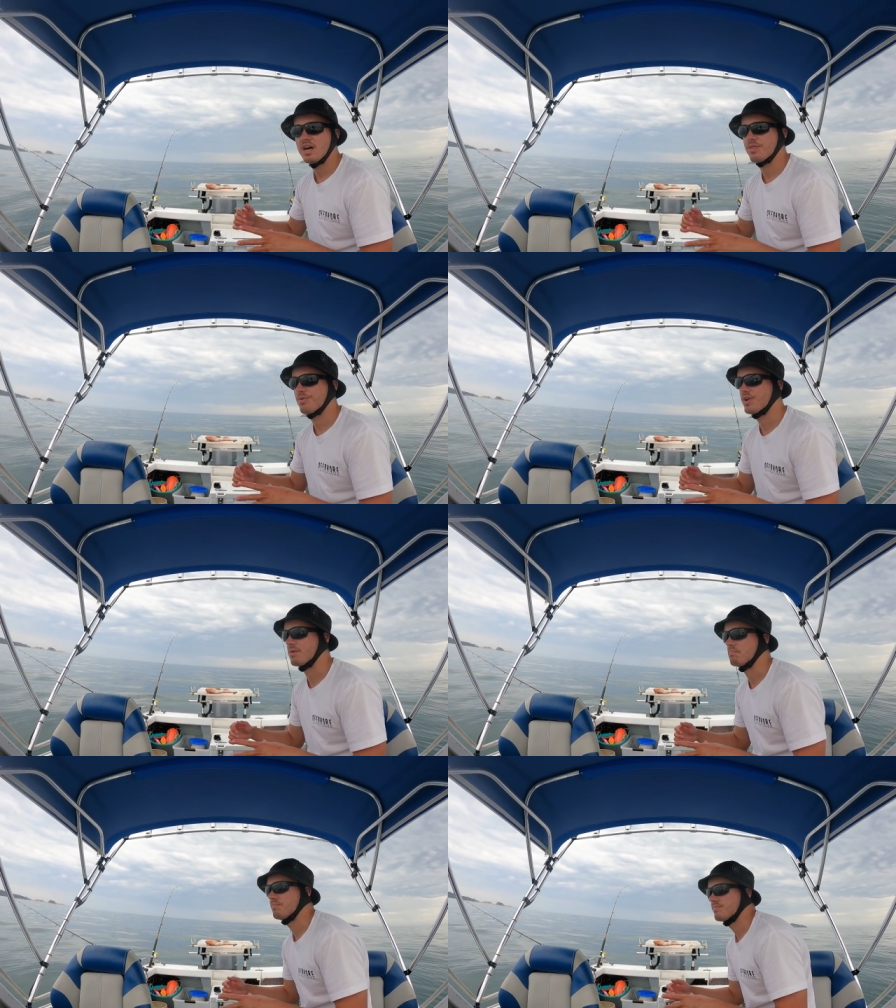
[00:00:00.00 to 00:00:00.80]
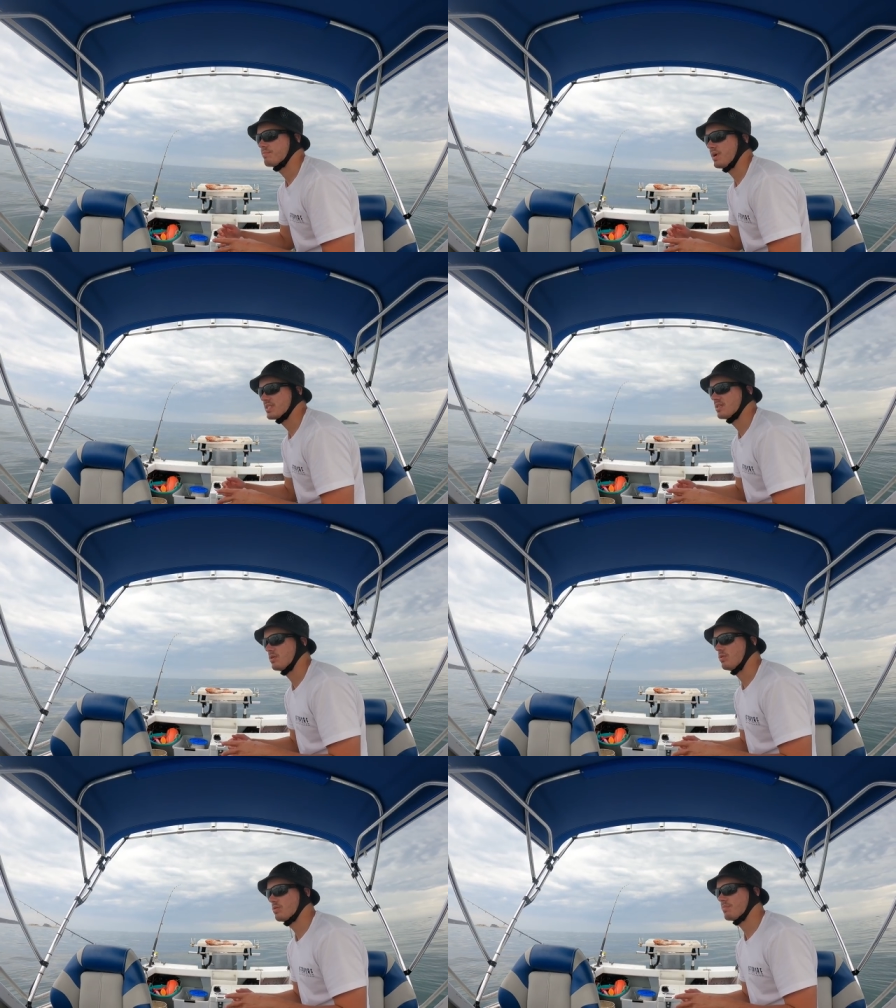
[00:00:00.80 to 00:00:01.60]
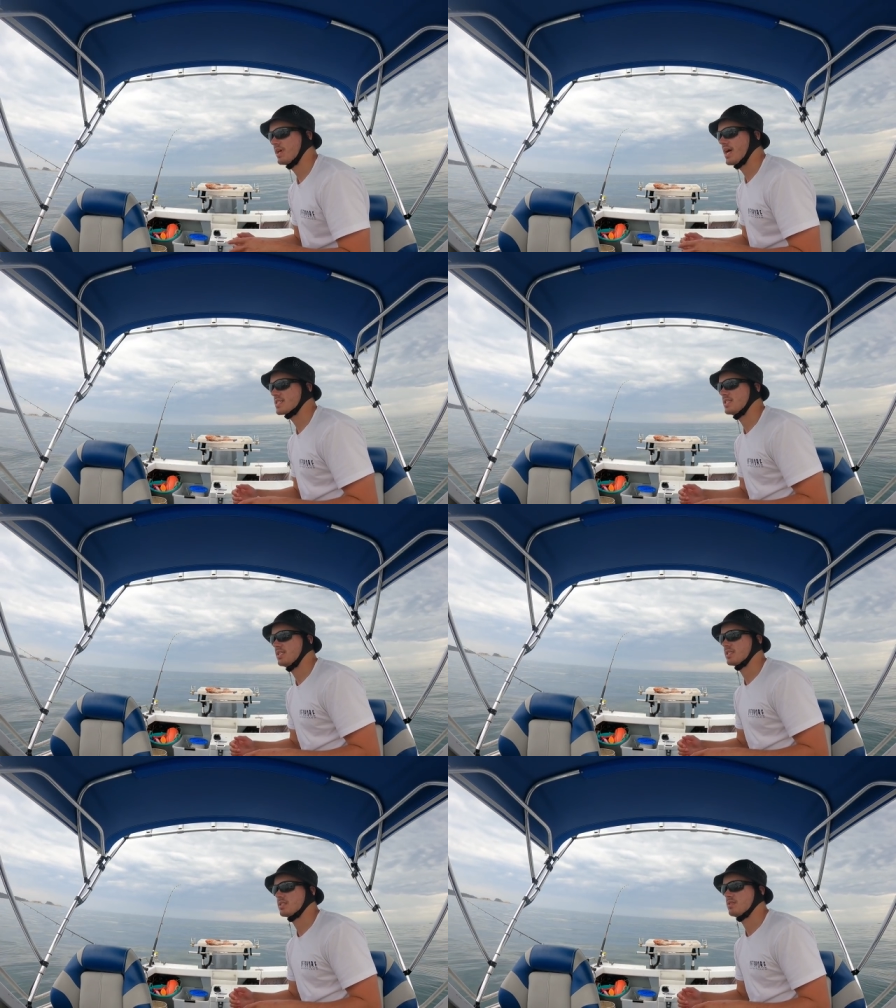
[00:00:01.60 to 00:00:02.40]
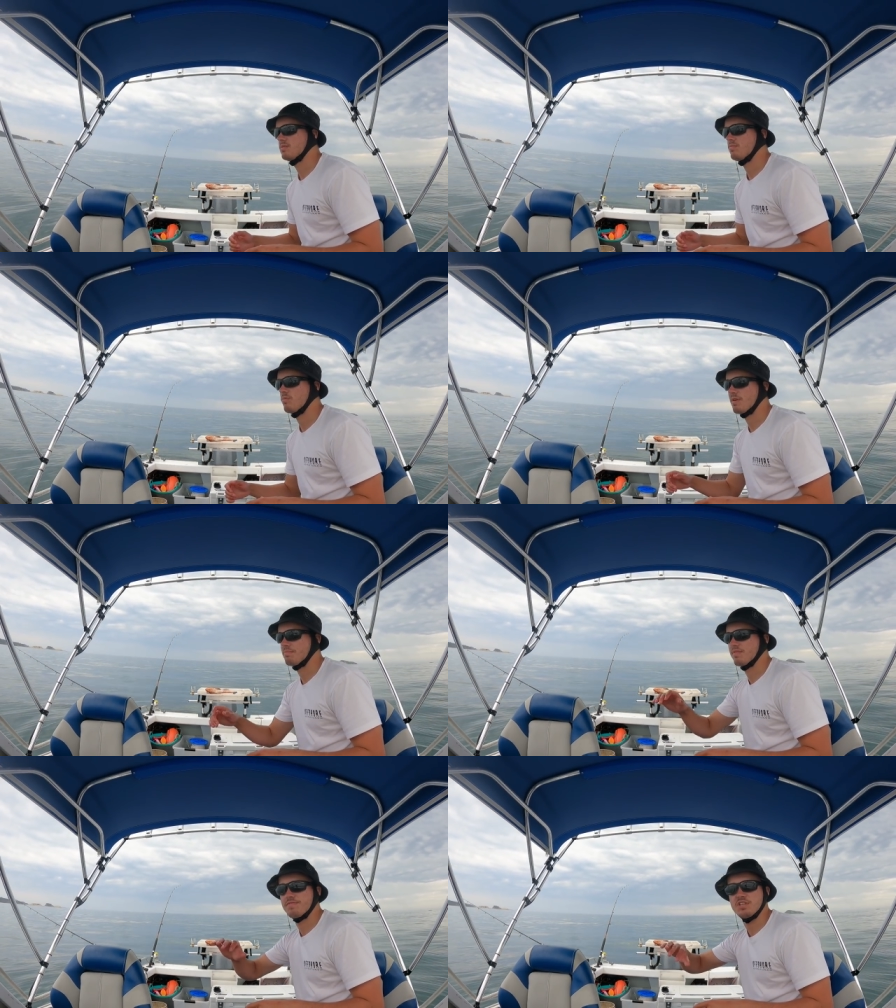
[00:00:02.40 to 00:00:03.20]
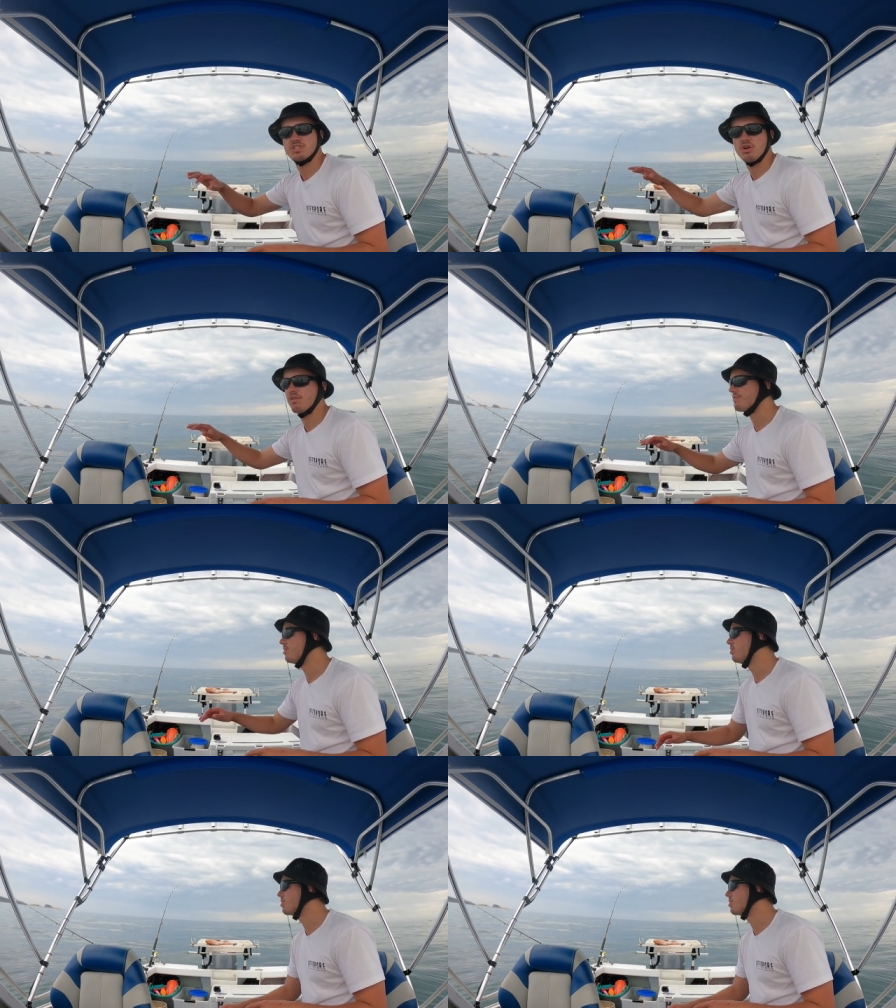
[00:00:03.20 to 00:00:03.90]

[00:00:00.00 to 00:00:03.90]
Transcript: I thought I busted the hook, but it actually just ripped the fish off the